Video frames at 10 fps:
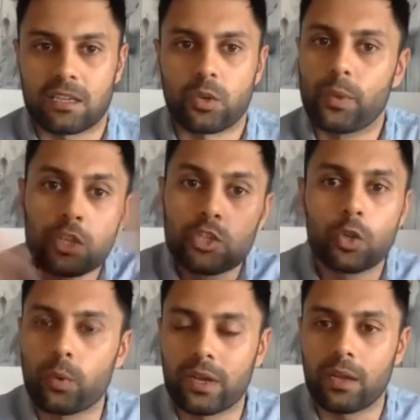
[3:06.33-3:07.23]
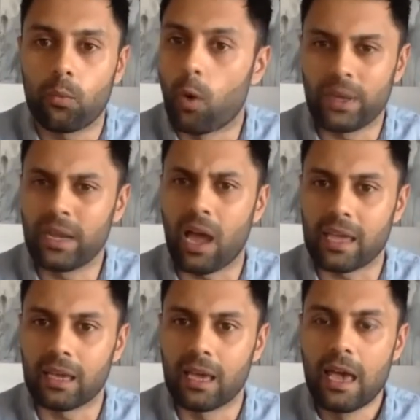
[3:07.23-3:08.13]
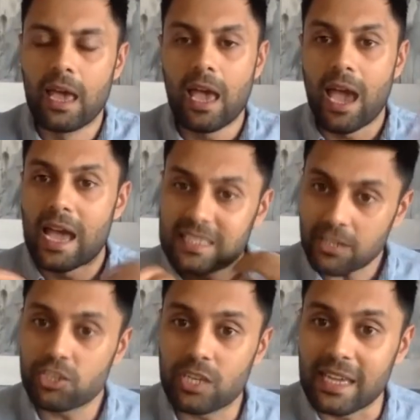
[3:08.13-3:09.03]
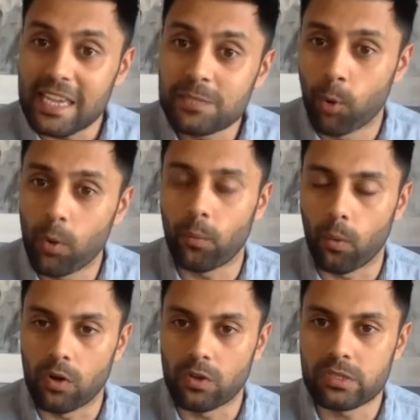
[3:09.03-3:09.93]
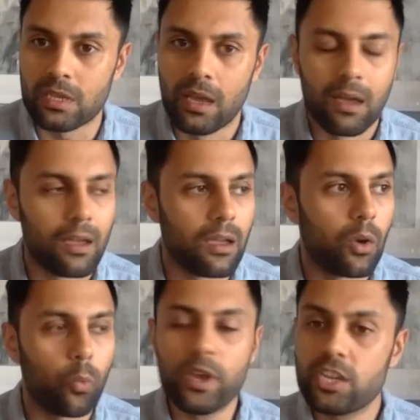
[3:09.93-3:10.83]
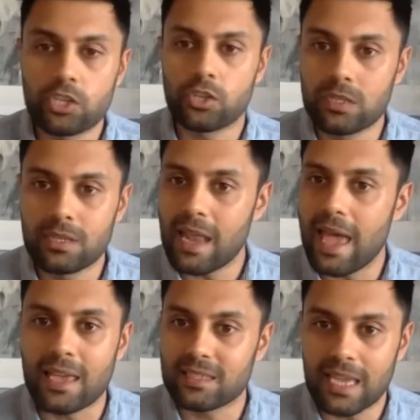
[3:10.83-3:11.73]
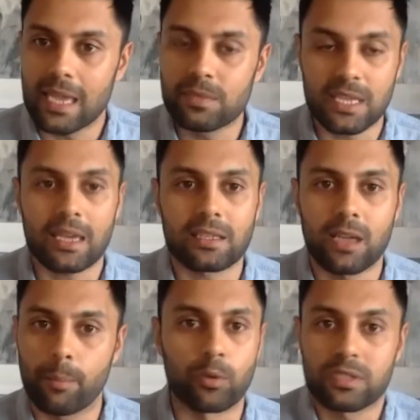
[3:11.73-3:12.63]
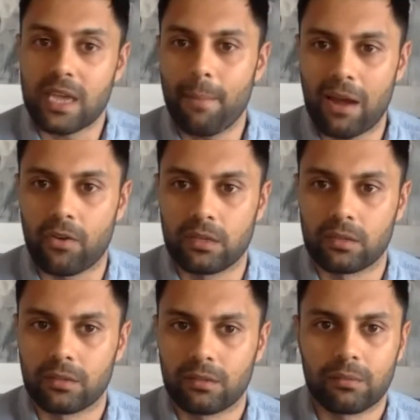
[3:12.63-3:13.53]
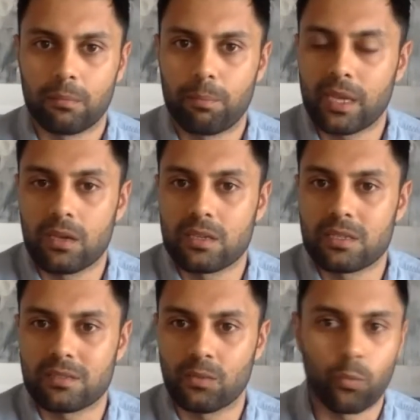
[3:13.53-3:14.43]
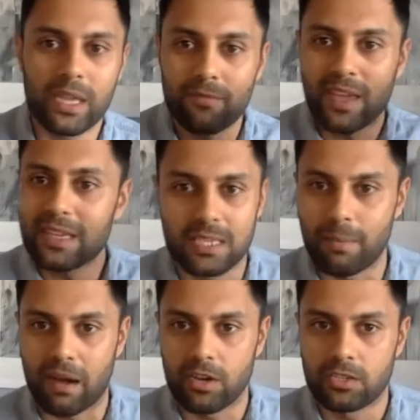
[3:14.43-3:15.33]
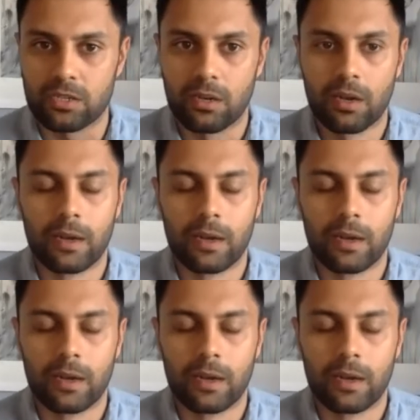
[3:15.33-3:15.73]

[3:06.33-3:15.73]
So we can do with it what we like. Essentially, his point was, we should let same-sex couples get married because we invented marriage.